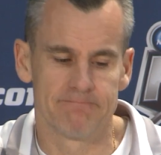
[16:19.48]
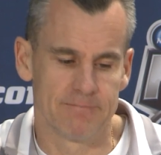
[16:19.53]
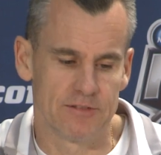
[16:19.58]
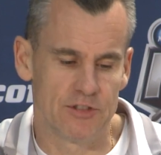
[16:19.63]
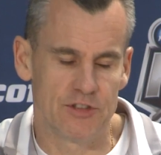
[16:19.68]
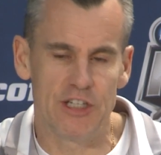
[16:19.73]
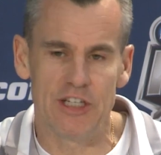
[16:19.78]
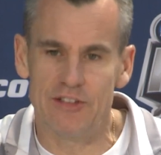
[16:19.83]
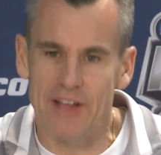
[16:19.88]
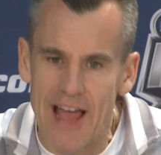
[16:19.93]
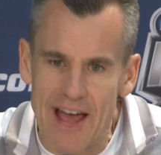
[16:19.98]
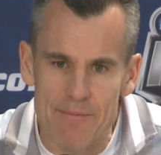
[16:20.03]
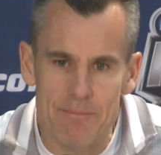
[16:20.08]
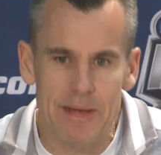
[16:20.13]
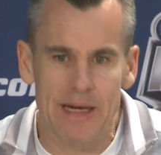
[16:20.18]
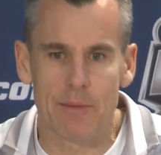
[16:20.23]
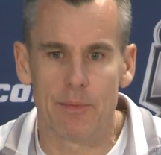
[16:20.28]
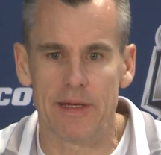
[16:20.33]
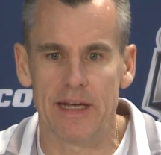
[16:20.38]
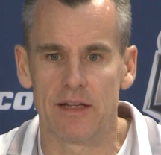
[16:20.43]
geez, I haven't
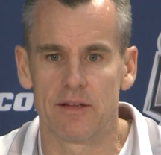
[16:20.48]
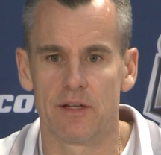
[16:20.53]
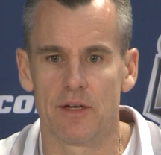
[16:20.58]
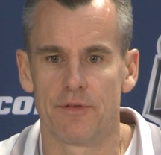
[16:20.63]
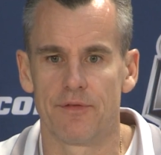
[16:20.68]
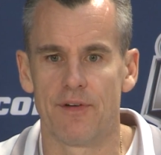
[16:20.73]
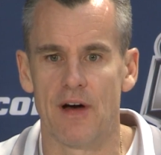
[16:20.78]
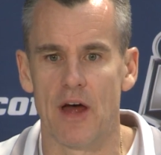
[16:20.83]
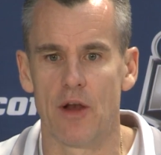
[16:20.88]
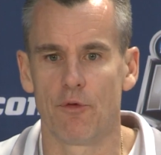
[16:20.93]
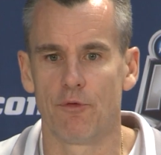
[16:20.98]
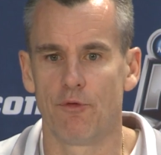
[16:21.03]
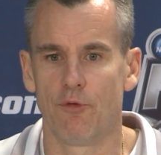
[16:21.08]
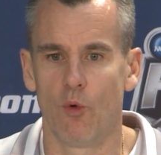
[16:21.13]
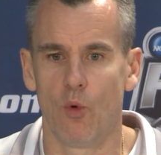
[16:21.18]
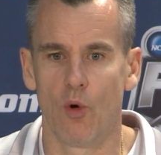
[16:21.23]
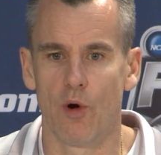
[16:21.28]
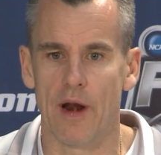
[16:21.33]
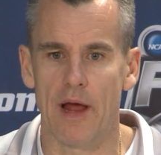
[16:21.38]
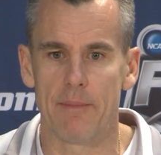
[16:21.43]
been able to get to the Final
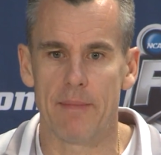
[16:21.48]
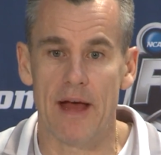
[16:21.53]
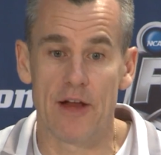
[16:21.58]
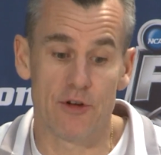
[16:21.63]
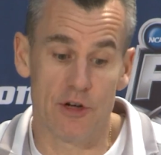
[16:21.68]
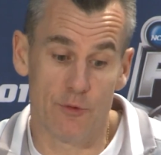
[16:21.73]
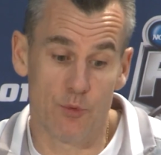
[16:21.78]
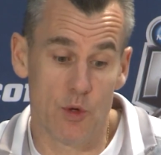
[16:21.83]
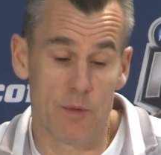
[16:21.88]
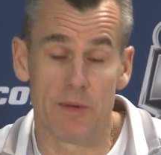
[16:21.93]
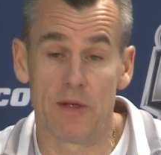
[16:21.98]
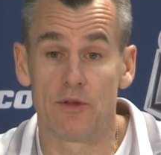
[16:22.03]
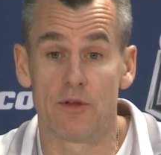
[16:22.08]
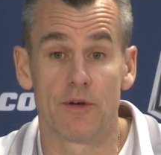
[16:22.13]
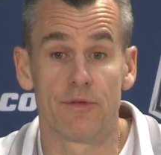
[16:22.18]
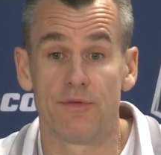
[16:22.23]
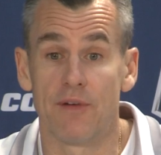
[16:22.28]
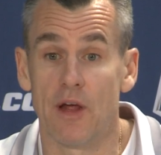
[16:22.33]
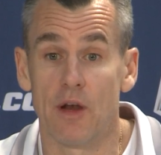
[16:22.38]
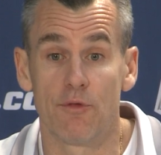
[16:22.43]
Four. And I imagine if we've been to
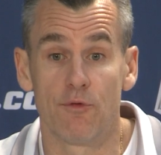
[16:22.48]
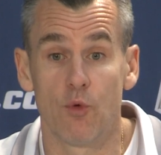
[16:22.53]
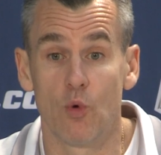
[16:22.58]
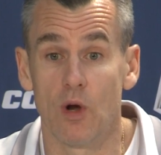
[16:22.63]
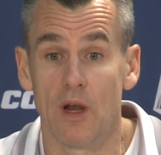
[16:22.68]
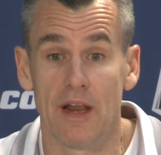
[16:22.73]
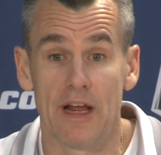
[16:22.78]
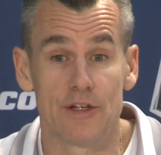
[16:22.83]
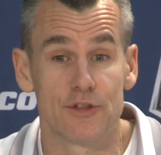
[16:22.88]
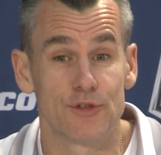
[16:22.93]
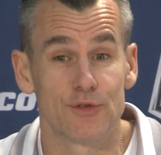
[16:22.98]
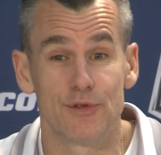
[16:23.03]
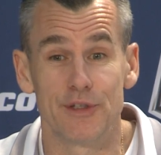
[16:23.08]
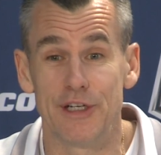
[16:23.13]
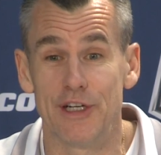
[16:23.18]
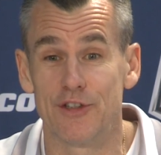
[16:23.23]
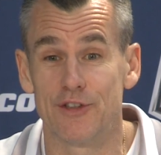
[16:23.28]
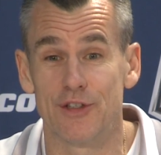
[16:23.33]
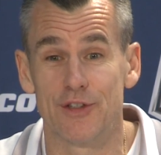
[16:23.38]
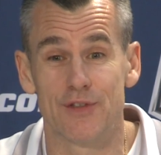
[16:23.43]
the Final Four the last three
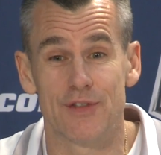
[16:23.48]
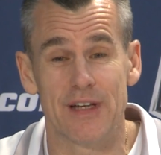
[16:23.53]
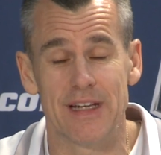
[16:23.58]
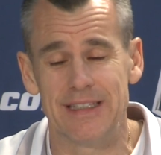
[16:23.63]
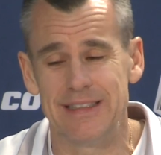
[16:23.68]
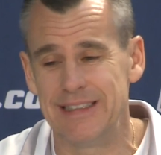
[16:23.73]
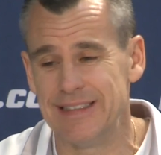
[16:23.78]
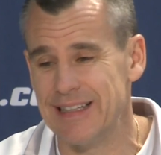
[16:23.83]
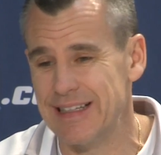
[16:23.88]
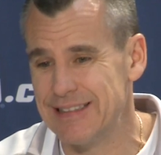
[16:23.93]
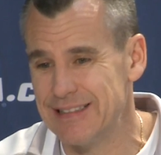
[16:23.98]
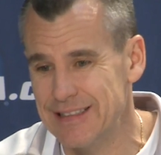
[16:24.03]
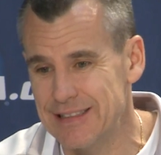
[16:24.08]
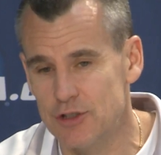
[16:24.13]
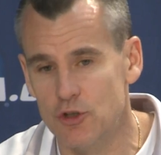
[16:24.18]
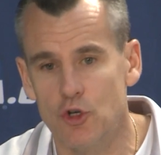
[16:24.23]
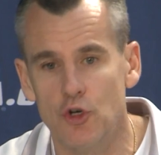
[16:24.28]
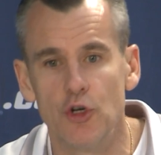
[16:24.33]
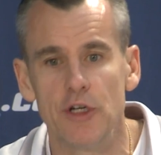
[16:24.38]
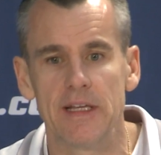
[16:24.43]
years, they're saying, geez, they
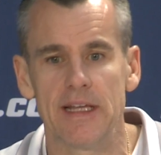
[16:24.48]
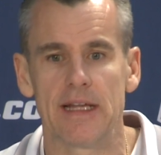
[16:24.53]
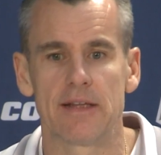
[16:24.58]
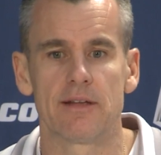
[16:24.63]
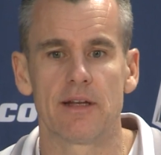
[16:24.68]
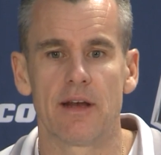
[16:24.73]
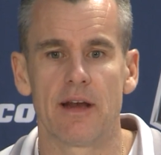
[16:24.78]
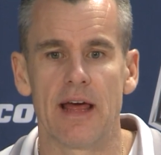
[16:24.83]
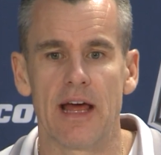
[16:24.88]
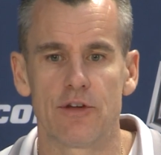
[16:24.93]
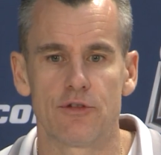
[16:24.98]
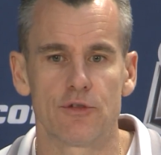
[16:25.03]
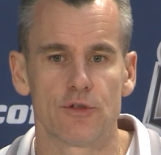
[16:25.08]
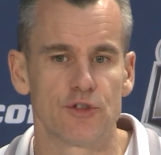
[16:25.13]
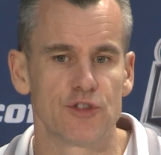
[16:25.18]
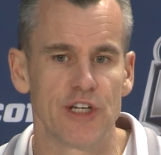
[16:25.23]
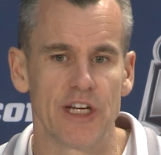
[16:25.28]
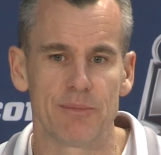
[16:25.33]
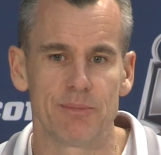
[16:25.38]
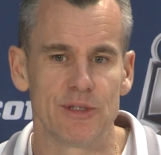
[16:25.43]
just couldn't get to the national
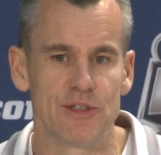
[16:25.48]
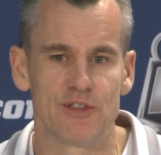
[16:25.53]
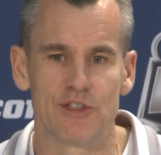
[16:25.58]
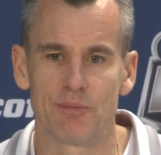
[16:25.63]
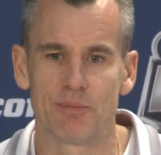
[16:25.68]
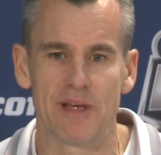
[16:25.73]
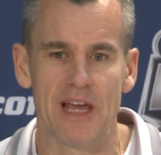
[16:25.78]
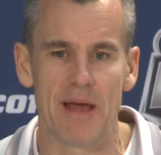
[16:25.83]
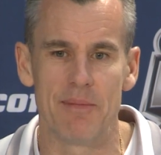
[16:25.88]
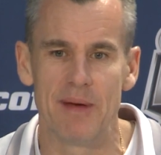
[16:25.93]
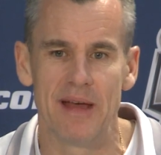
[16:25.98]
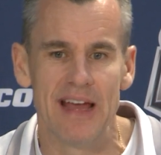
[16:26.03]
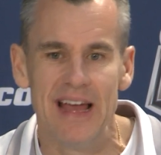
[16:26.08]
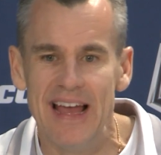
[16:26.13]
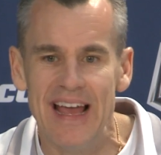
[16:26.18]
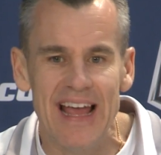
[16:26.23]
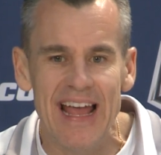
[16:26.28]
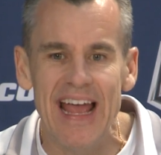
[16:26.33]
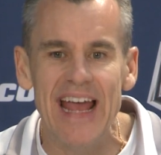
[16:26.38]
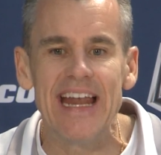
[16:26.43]
championship game.
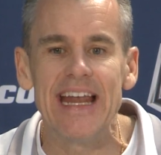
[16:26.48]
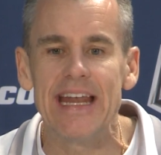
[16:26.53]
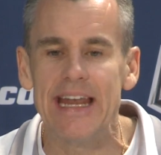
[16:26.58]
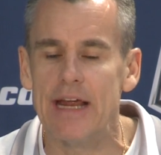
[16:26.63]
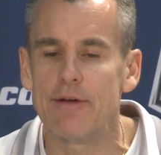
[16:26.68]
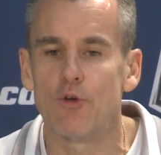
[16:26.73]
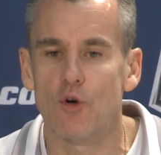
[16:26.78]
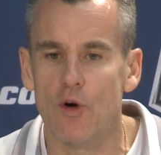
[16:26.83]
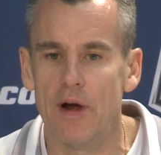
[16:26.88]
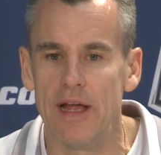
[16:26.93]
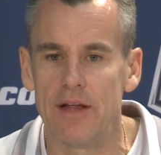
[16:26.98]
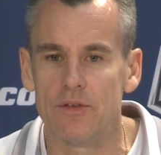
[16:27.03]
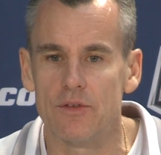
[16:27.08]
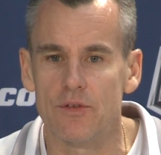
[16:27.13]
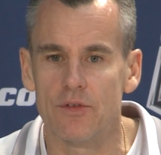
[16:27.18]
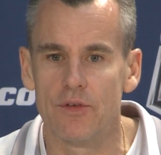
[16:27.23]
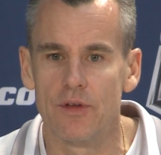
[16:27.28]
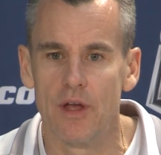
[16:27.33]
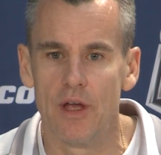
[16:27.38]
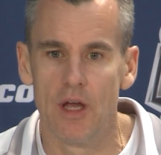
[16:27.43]
It never
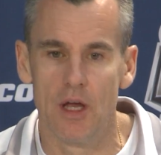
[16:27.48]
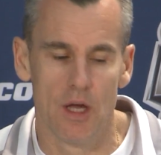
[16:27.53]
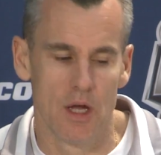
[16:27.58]
ends.